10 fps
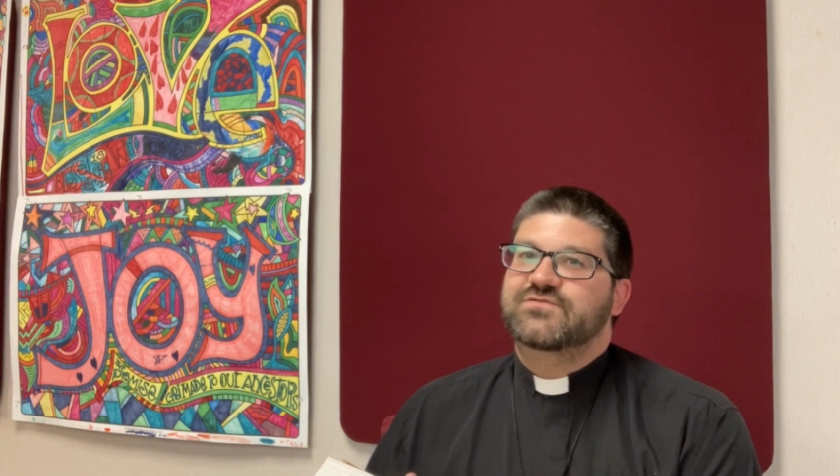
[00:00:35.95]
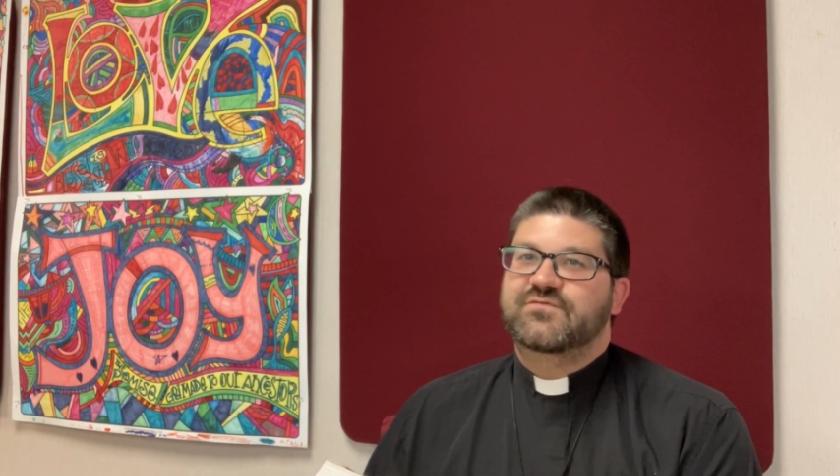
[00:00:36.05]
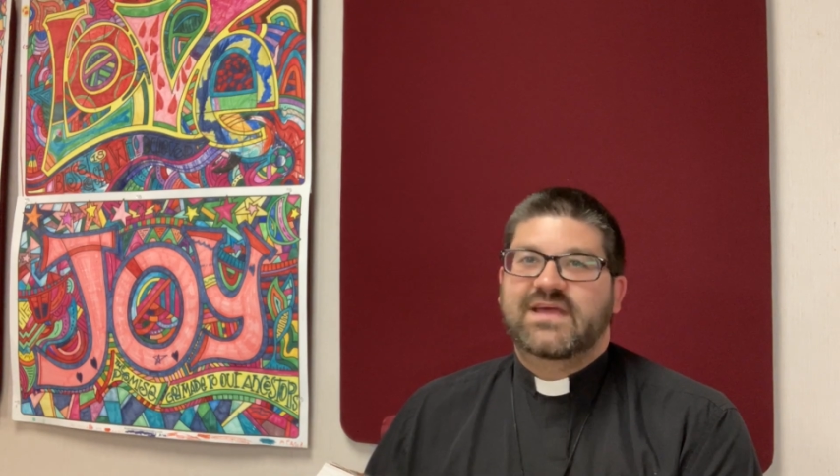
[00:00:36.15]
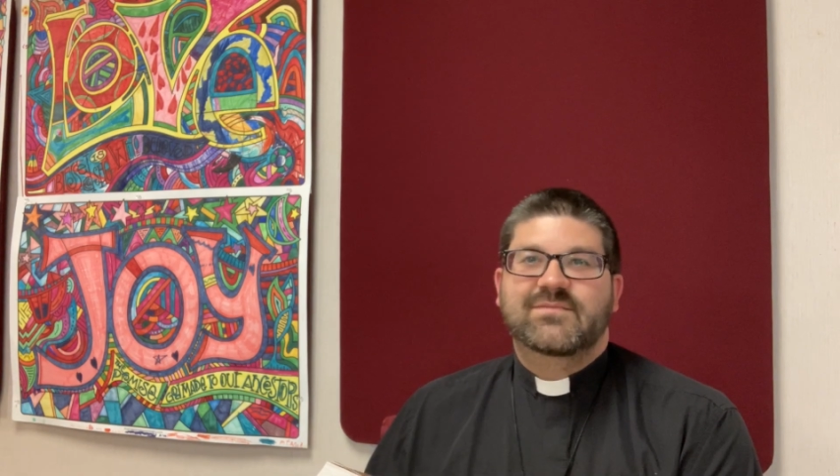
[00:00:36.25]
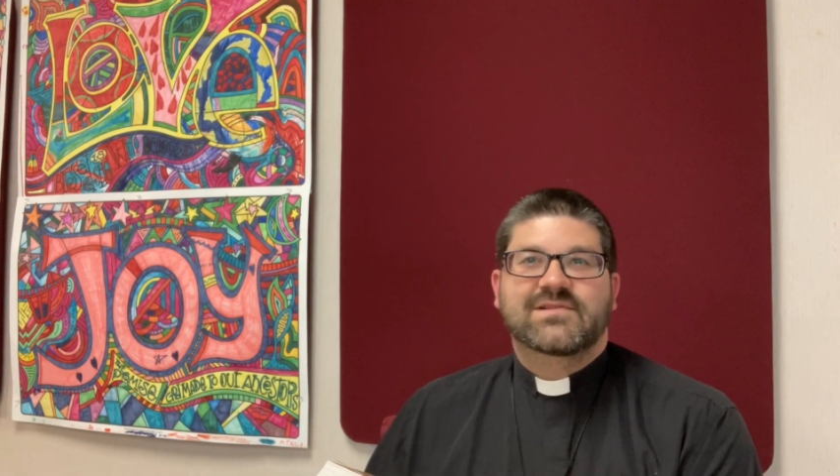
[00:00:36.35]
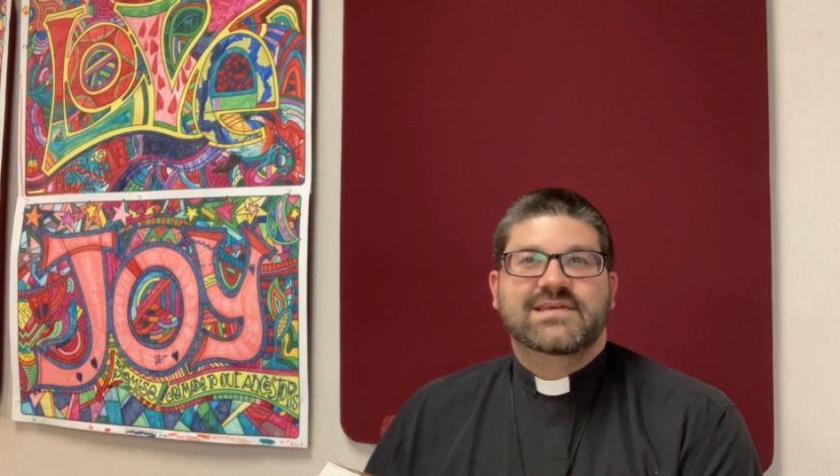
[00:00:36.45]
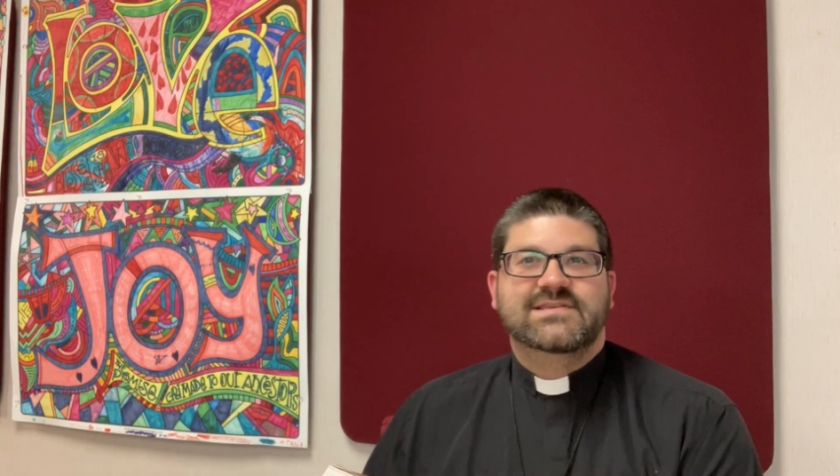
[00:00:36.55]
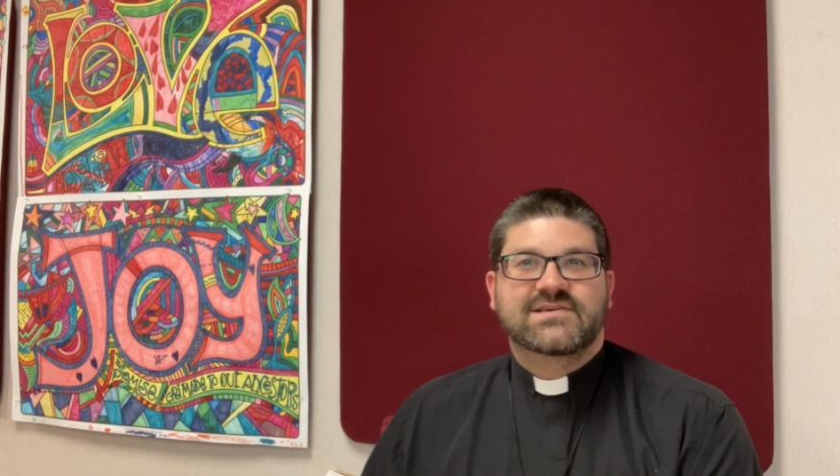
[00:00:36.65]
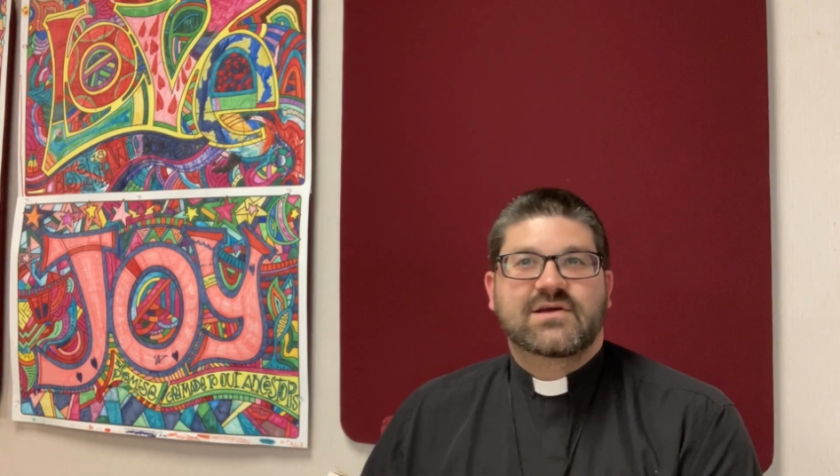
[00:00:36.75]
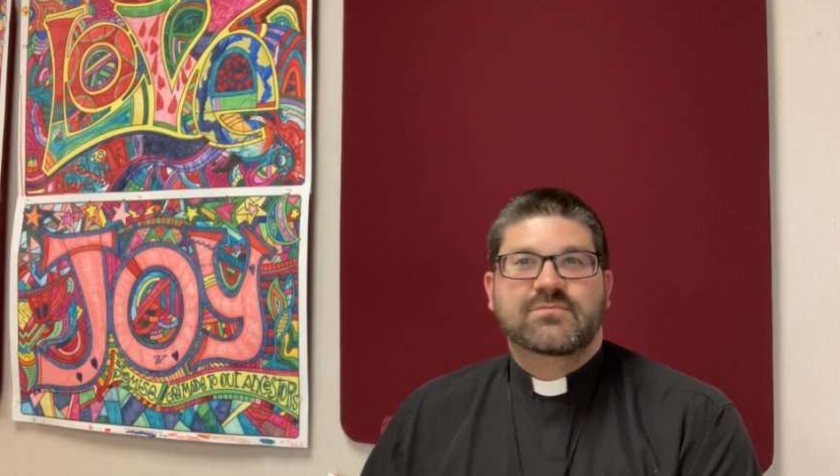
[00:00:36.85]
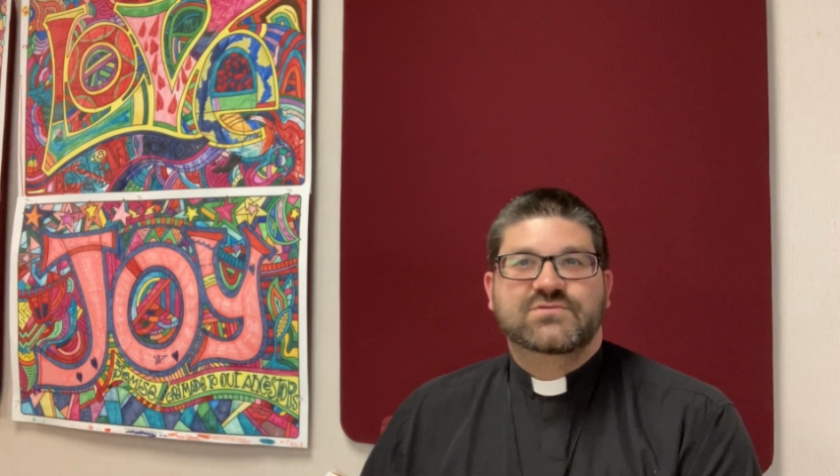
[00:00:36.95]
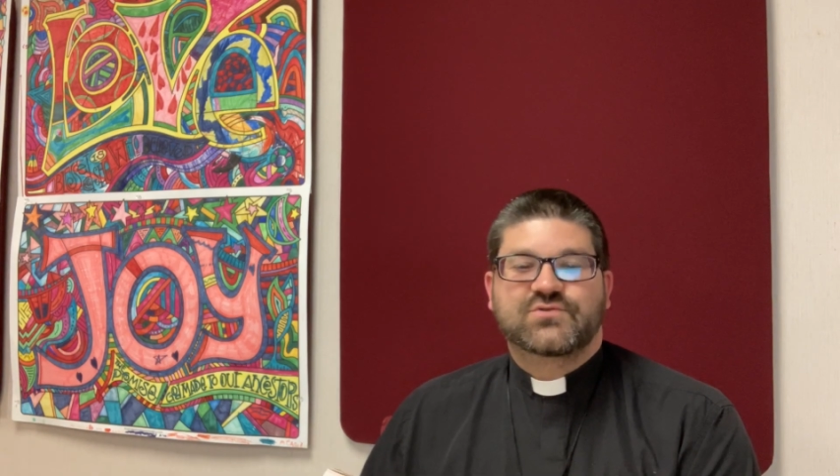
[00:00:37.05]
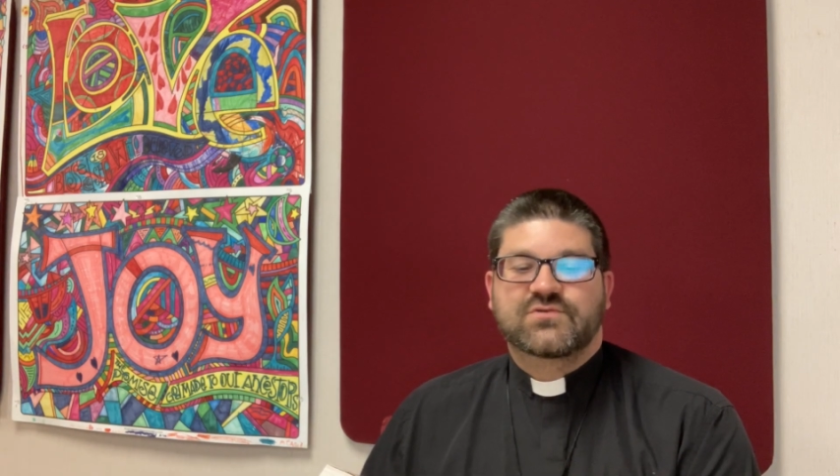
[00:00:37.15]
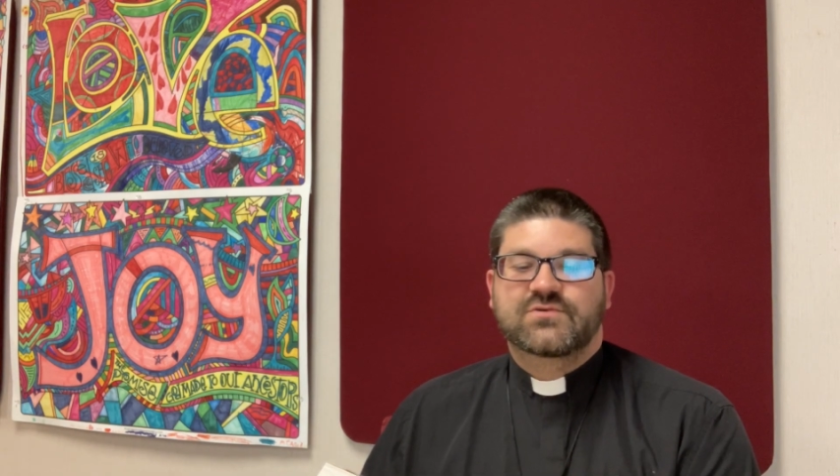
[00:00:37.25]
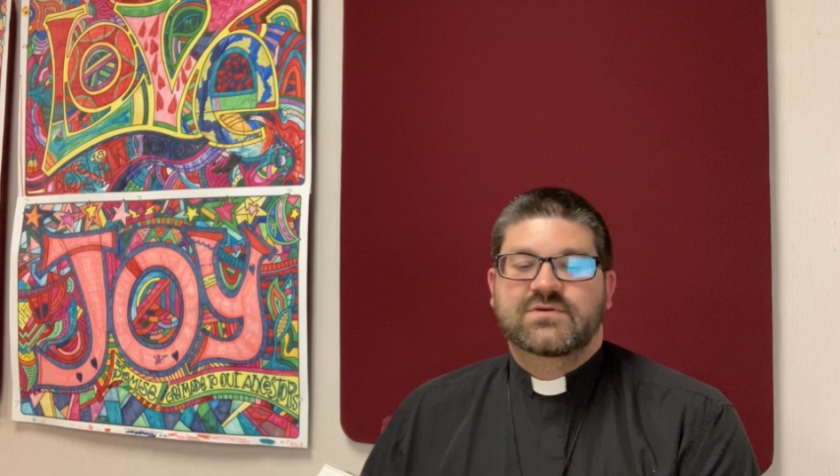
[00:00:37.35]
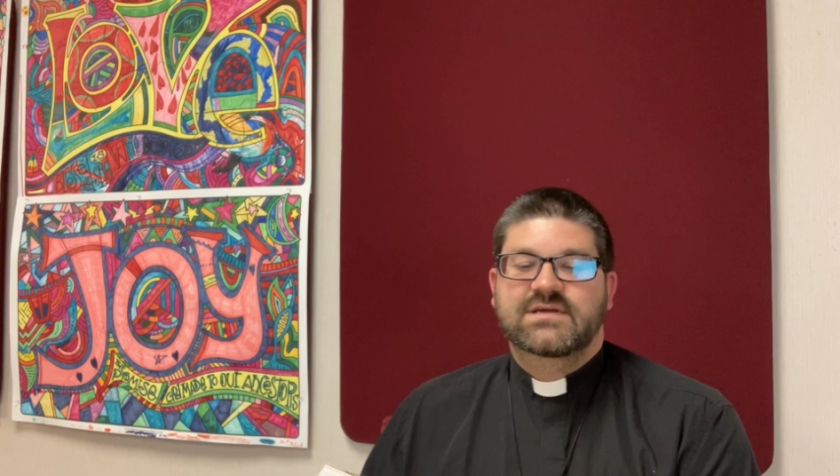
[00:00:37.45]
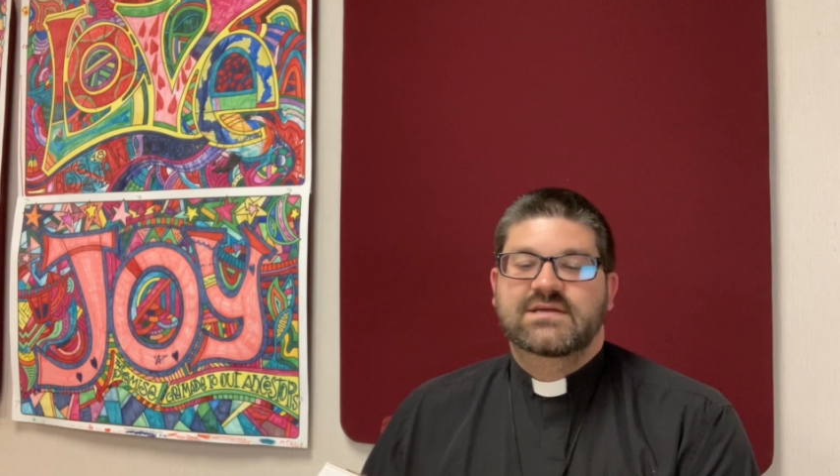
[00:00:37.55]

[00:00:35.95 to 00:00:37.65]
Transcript: family to come true.